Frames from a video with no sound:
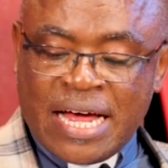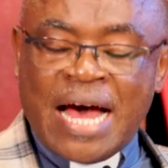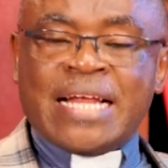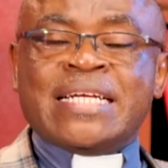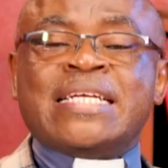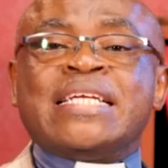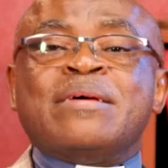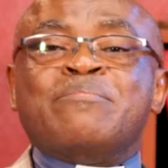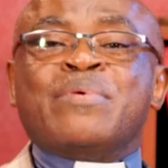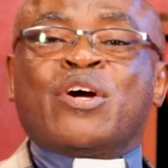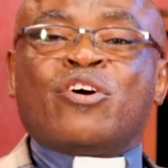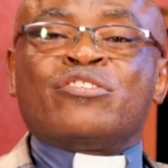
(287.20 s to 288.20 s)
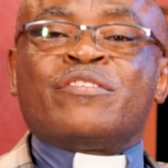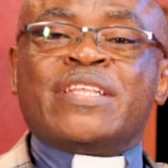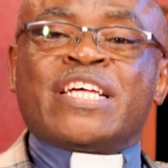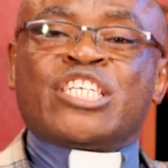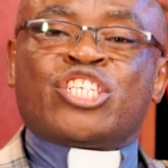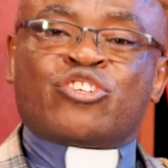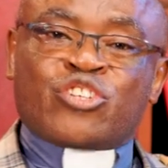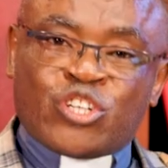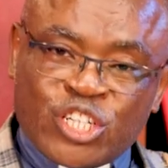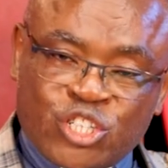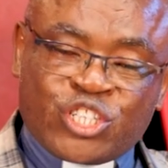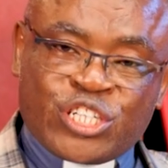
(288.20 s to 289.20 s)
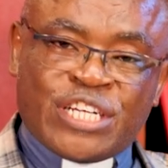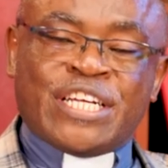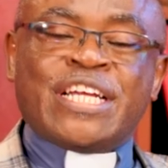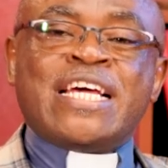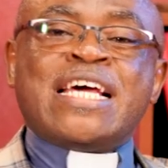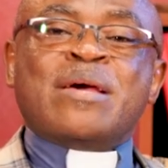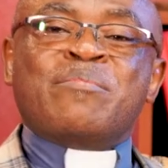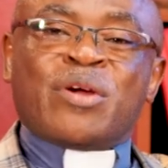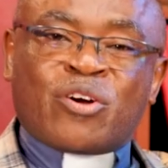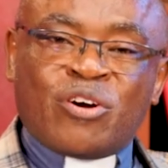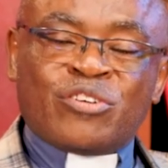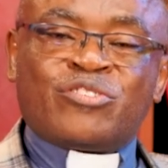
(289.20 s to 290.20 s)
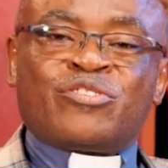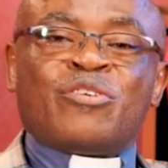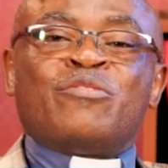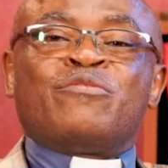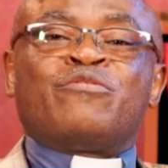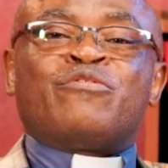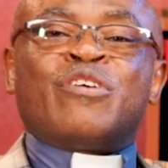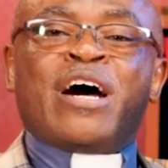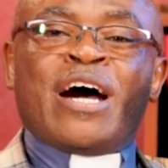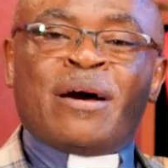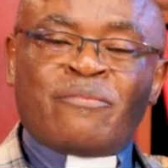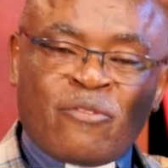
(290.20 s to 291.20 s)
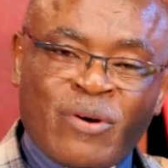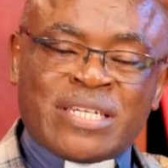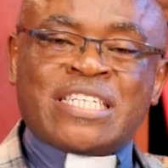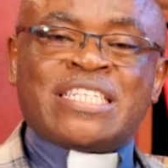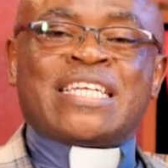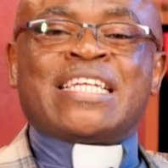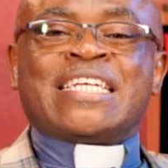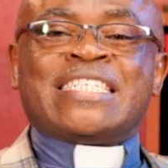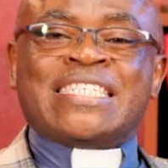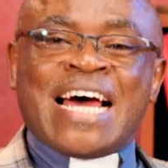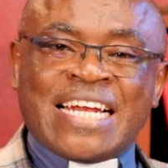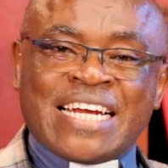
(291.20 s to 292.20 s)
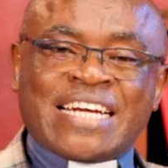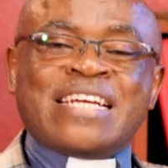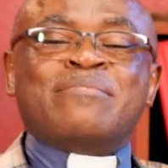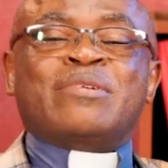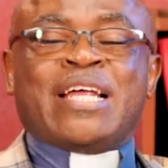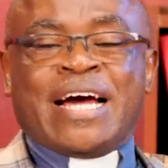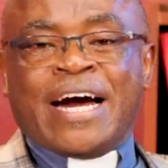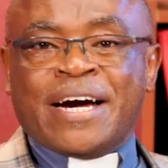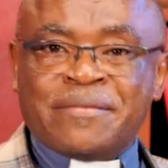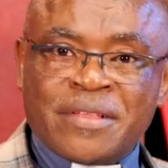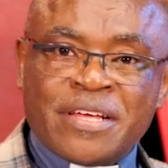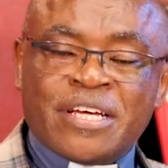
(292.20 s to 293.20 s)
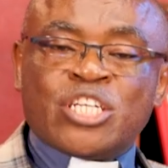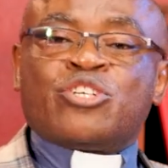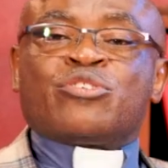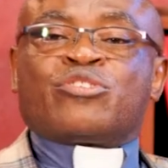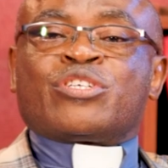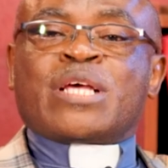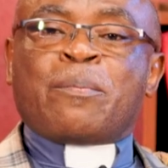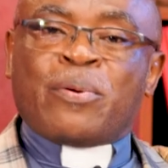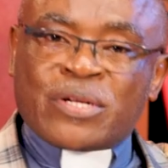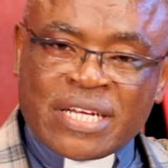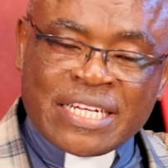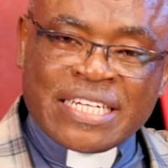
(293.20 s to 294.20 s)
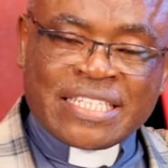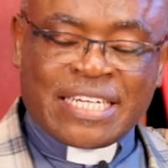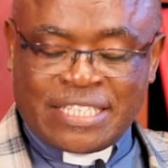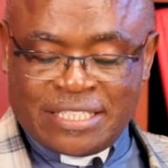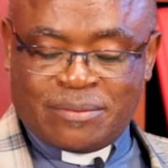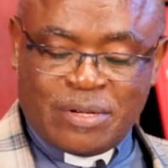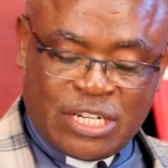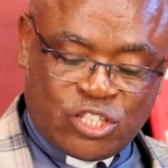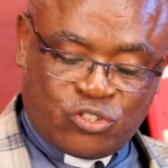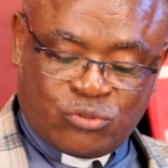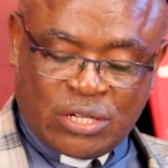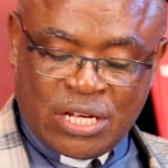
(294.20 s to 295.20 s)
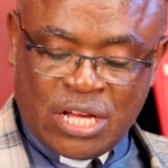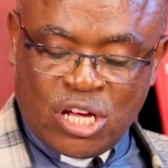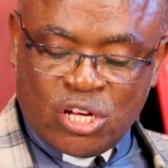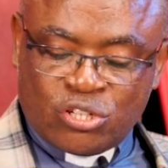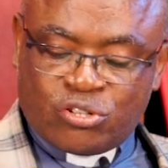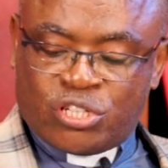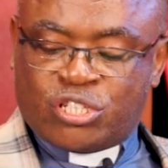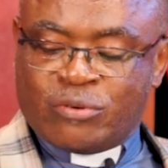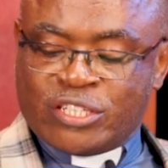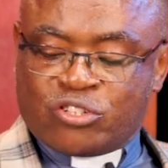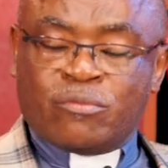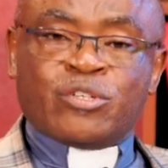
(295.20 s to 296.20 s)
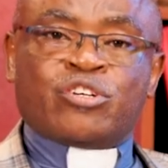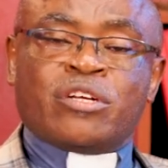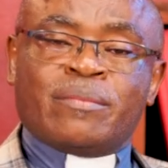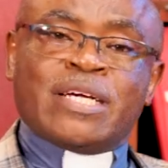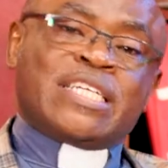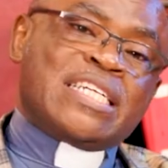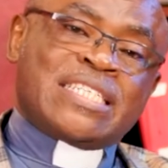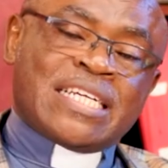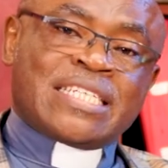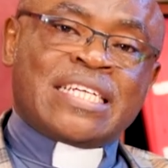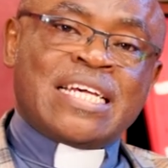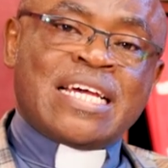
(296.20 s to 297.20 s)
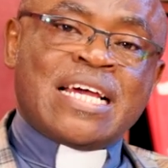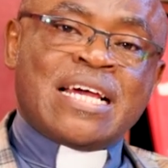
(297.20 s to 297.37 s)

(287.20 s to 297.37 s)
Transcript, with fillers: And because of the restoration, because of what Jesus had done, redeemed her, she also supported Jesus' ministry. So she was commissioned by Jesus,